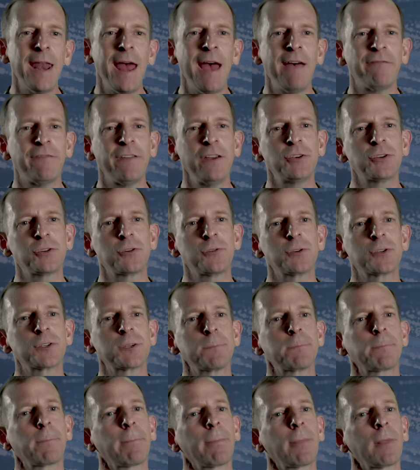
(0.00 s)
AFVentures,
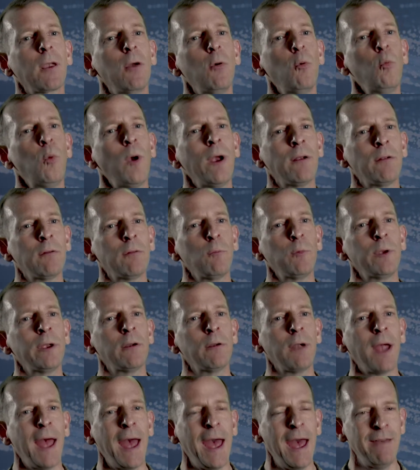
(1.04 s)
where we are
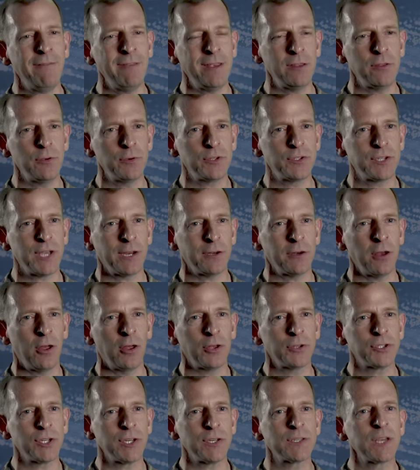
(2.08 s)
having those
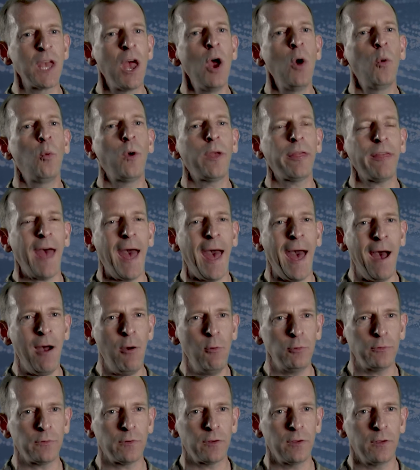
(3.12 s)
technologies
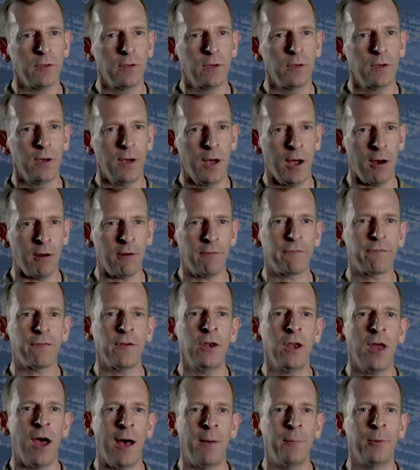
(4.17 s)
without our
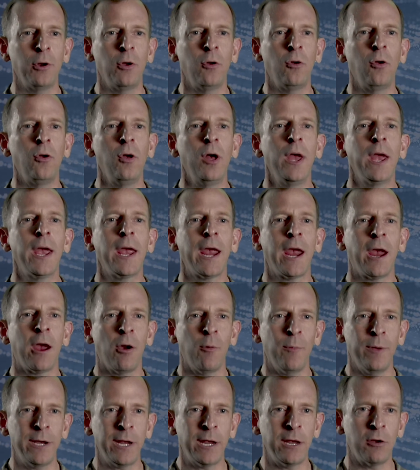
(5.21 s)
phenomenal
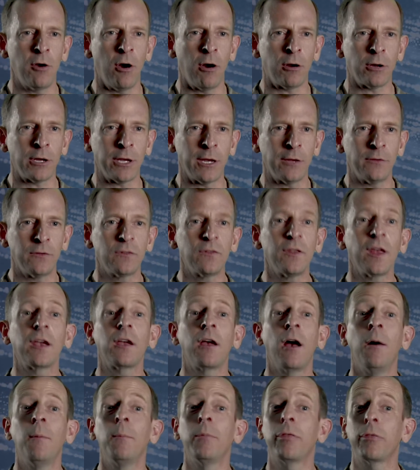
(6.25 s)
airmen and guardians that
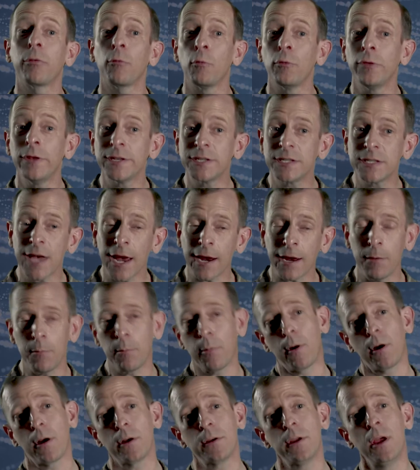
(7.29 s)
come through this second
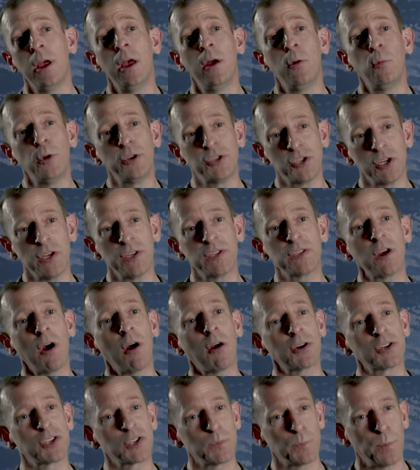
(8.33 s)
part, which is
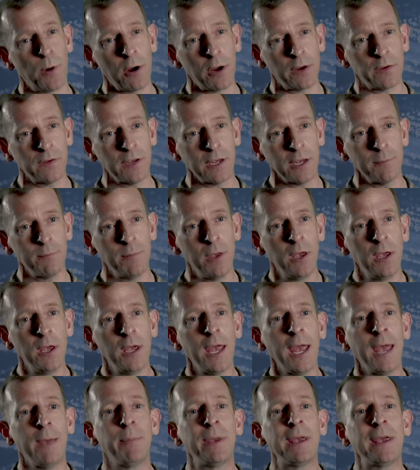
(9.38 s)
our Spark team,
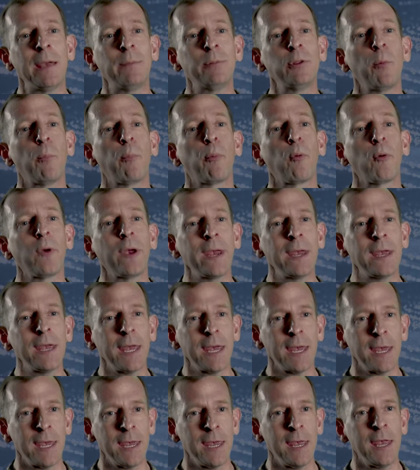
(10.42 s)
and being able to bring
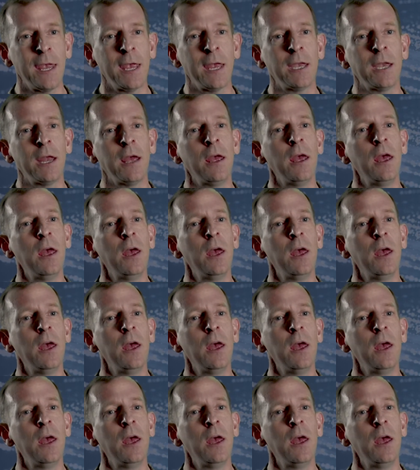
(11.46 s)
in